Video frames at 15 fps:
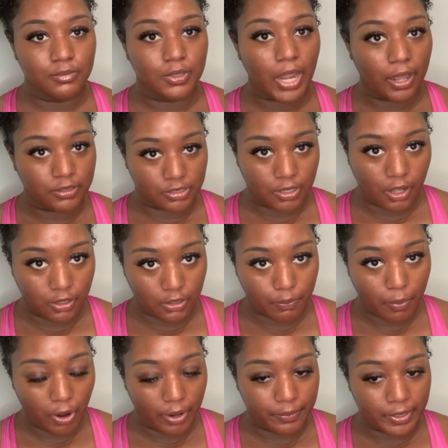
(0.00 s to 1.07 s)
$1,000
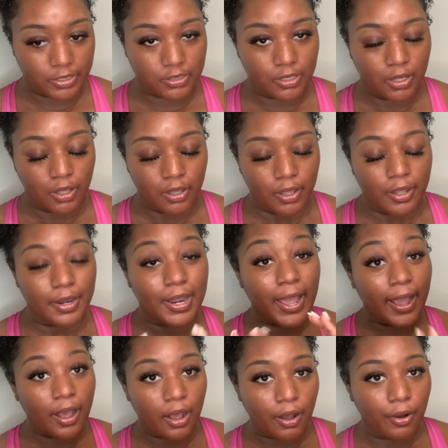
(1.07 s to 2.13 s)
apartments.
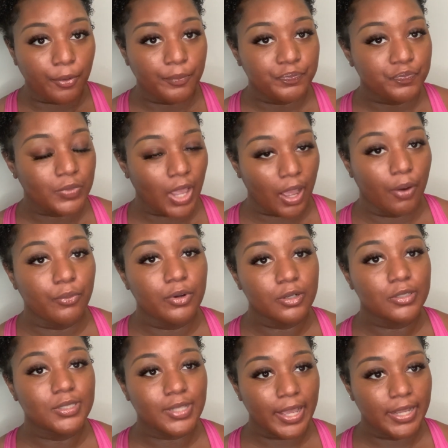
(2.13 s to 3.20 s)
Now, I
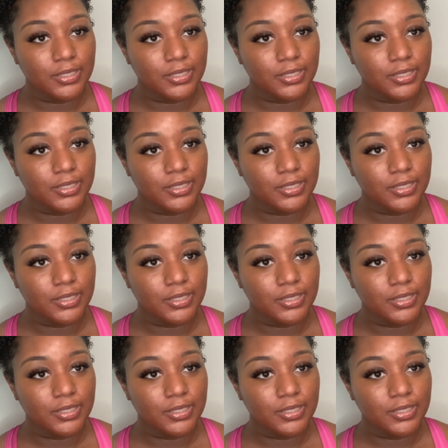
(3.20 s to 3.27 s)
will say